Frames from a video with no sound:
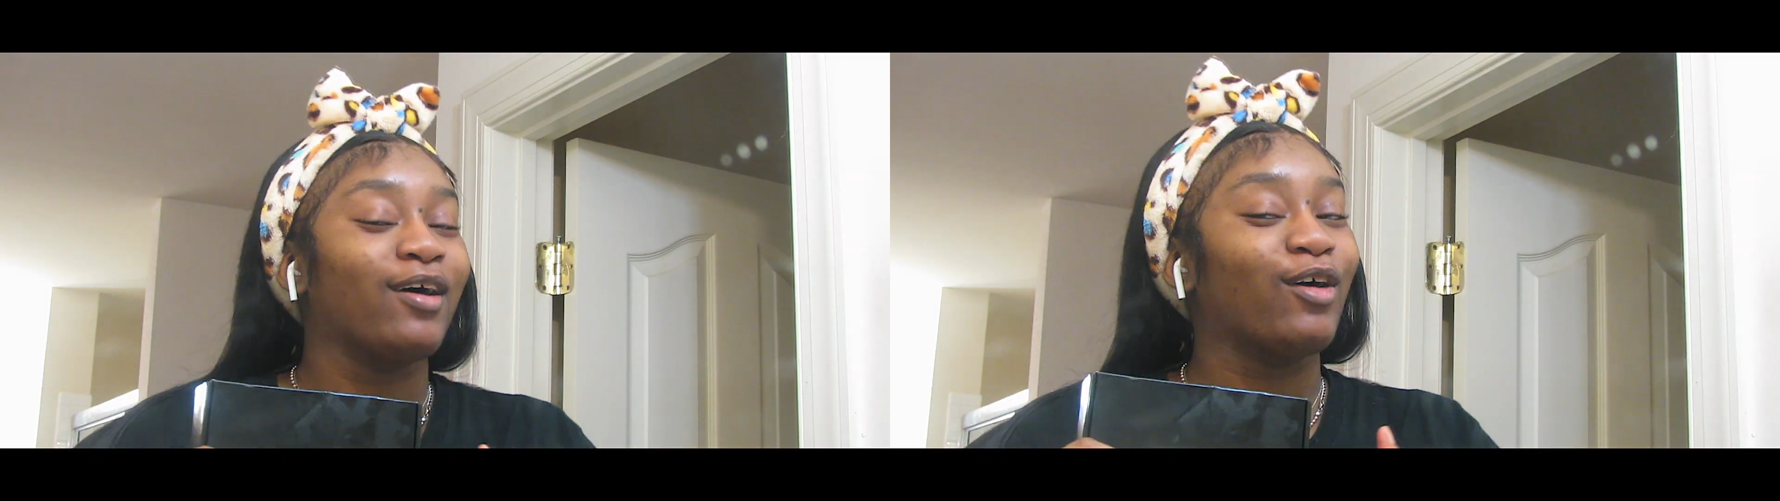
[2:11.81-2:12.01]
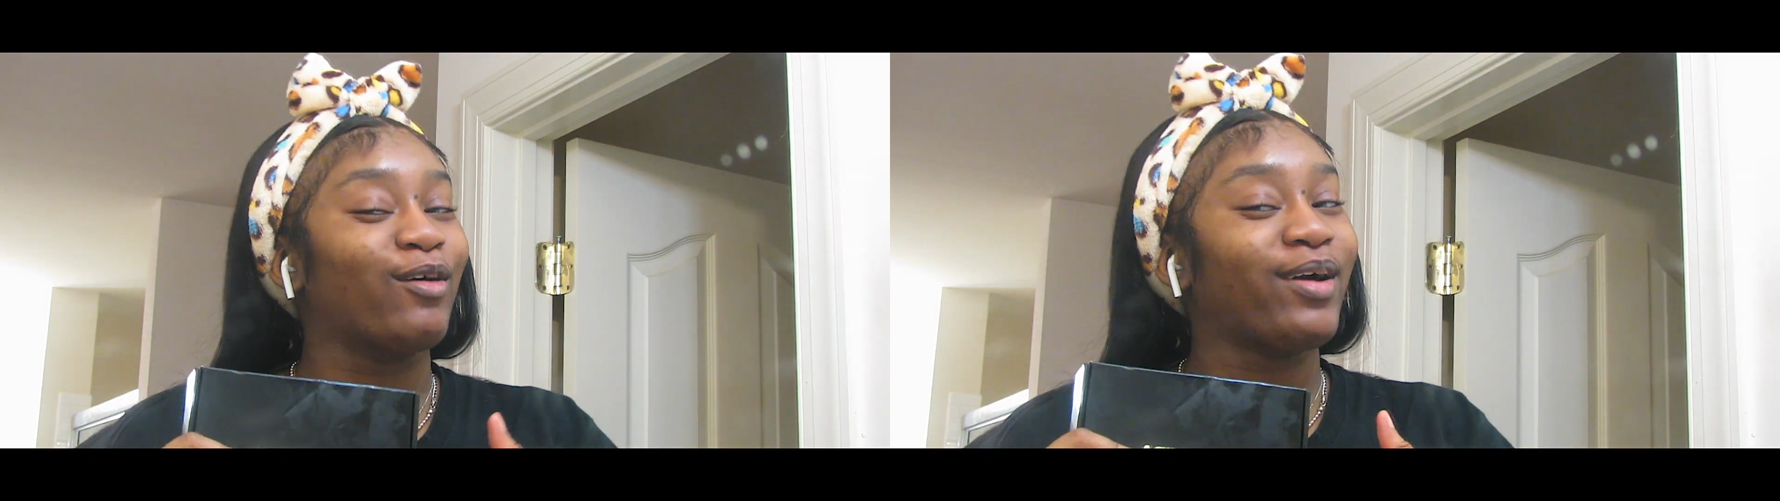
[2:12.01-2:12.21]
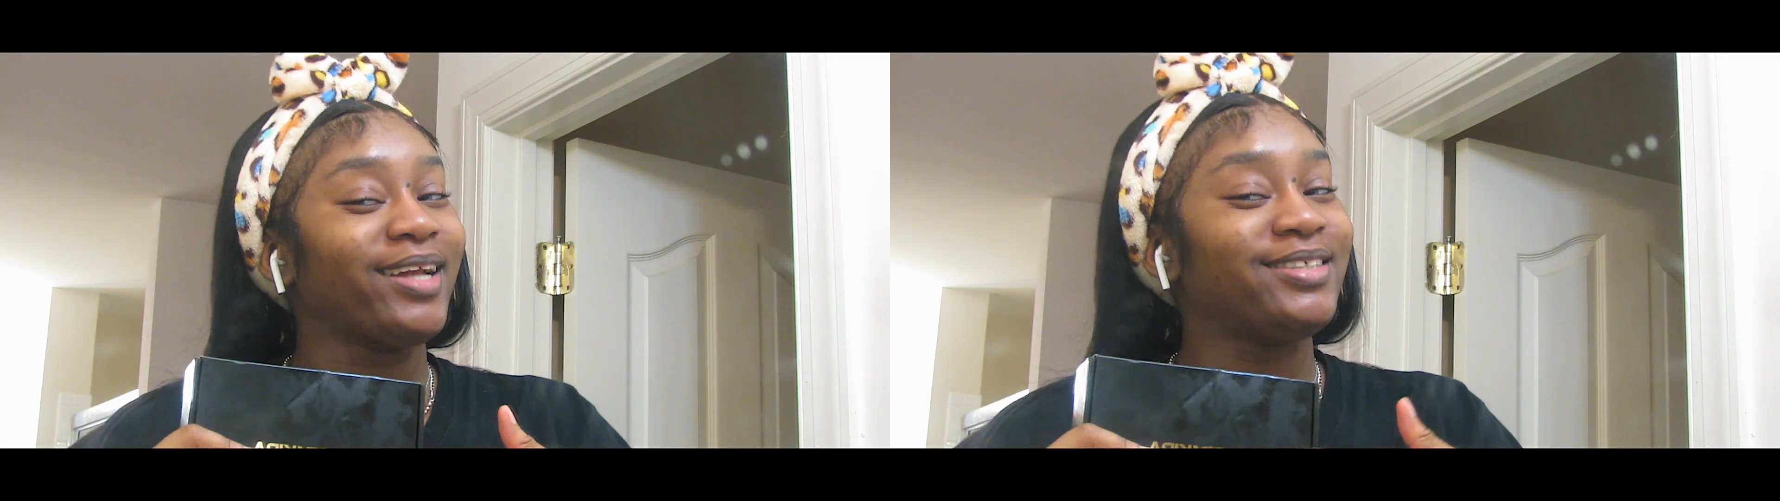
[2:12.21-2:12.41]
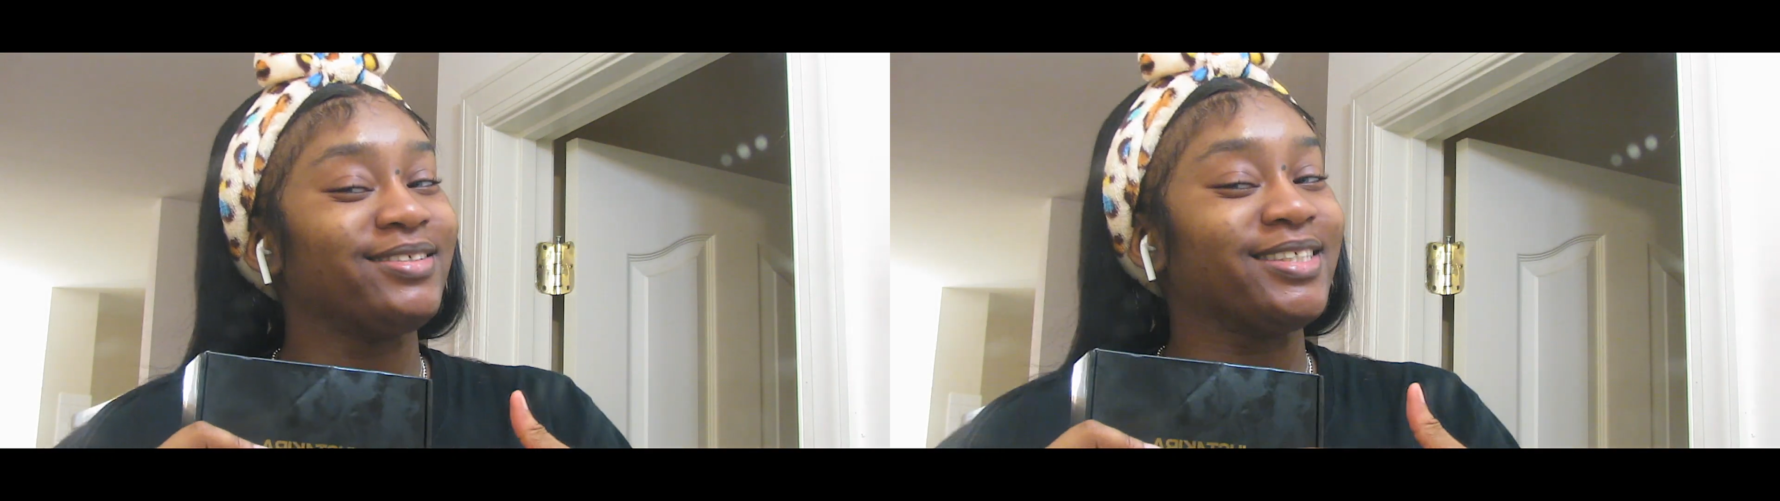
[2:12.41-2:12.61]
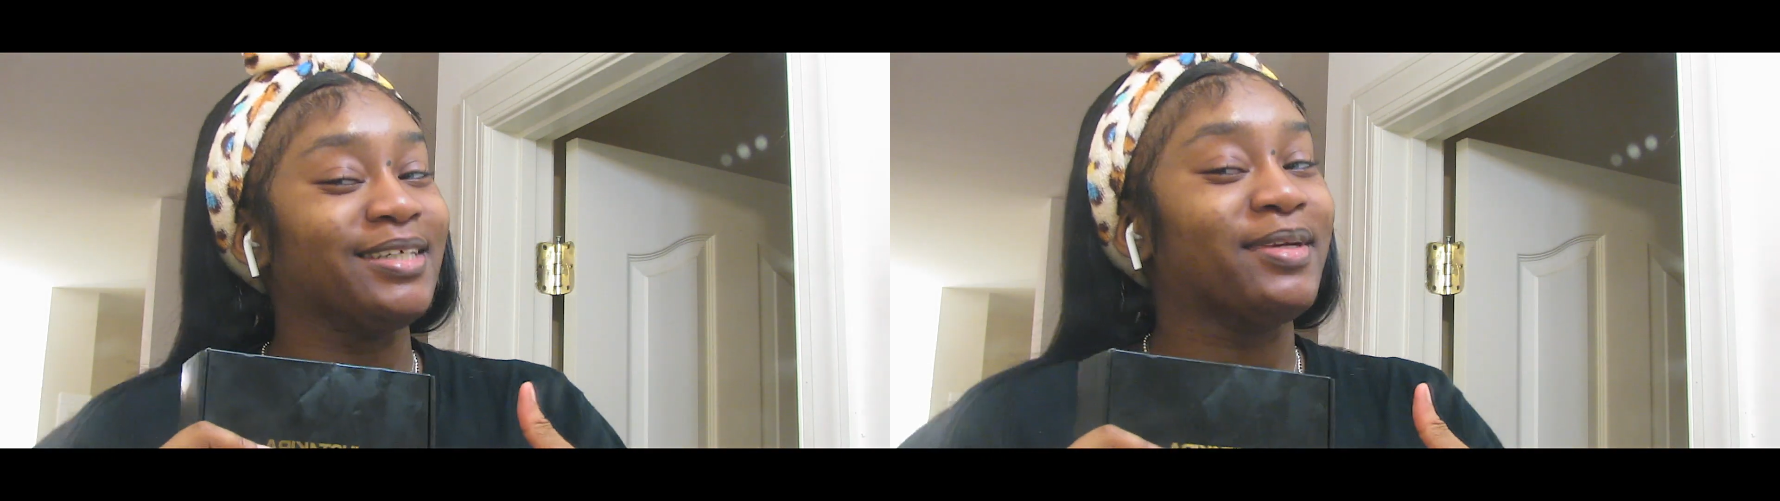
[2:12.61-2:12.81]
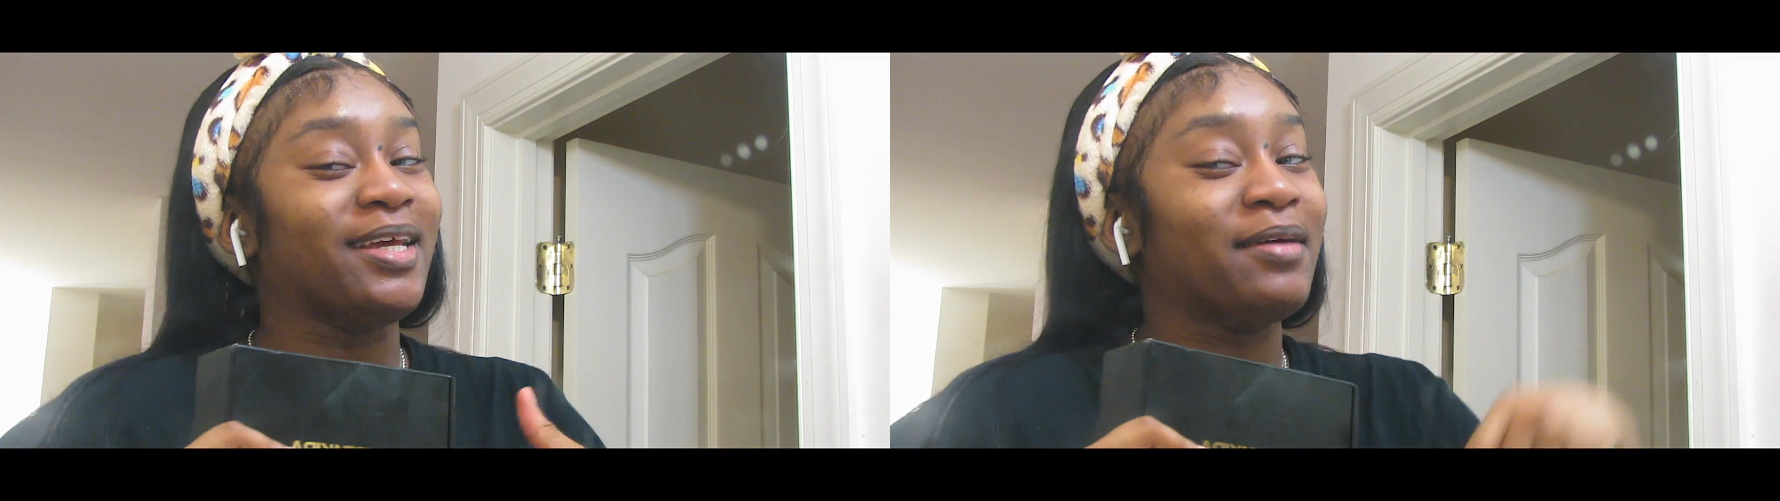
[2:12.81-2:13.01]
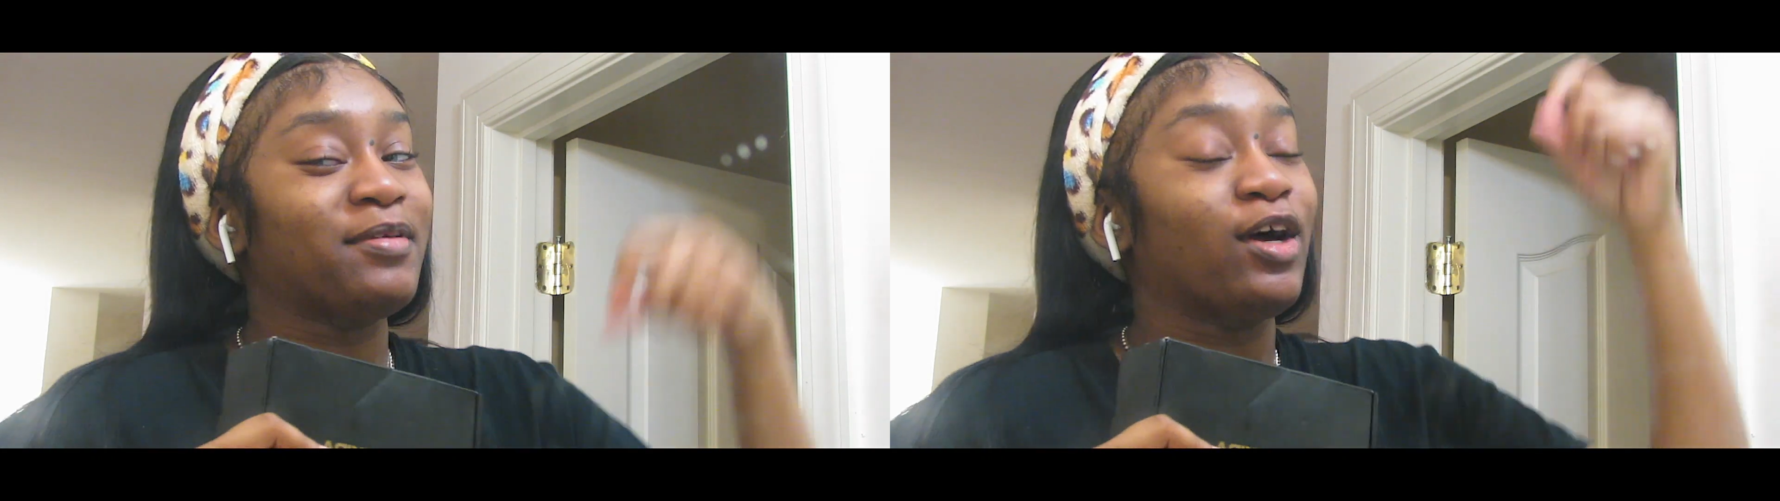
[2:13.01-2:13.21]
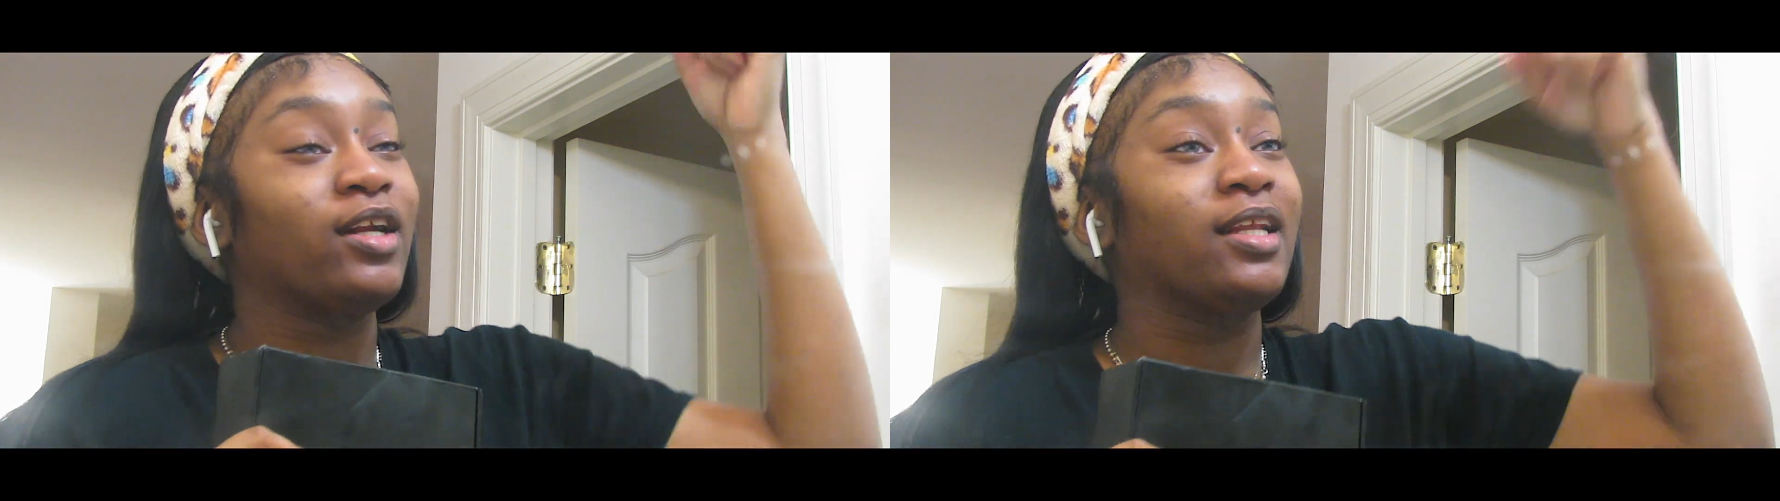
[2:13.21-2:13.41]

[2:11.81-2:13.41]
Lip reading: Go get you some of them, y'all.